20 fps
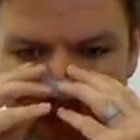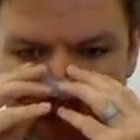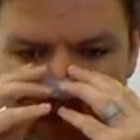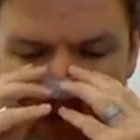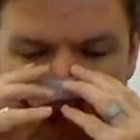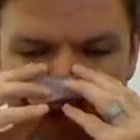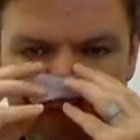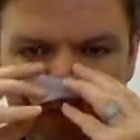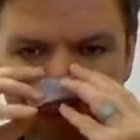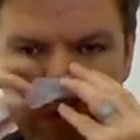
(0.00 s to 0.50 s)

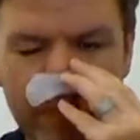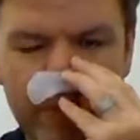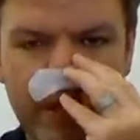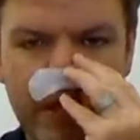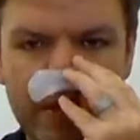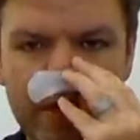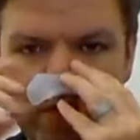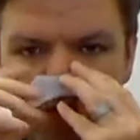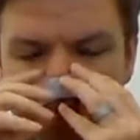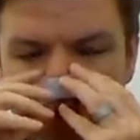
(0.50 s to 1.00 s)
instead of popping
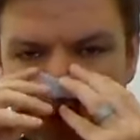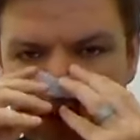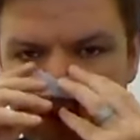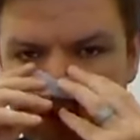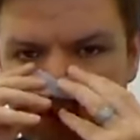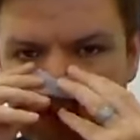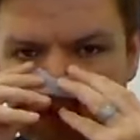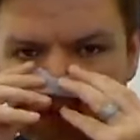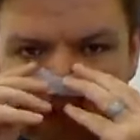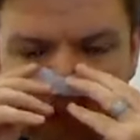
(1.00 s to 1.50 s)
out of your
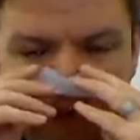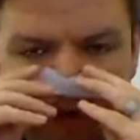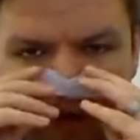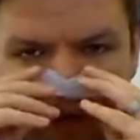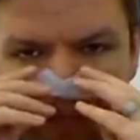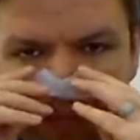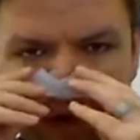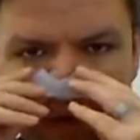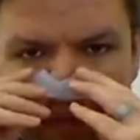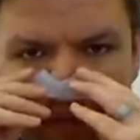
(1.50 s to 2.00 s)
nostril, it's not
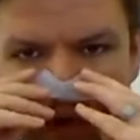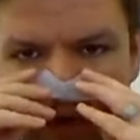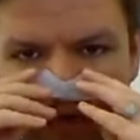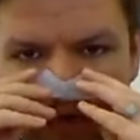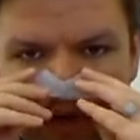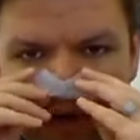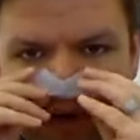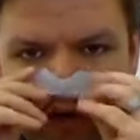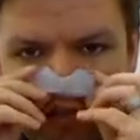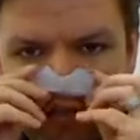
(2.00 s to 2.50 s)
going to pop out of
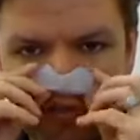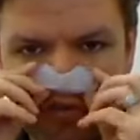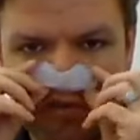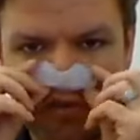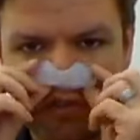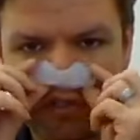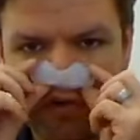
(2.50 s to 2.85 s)
your nostril.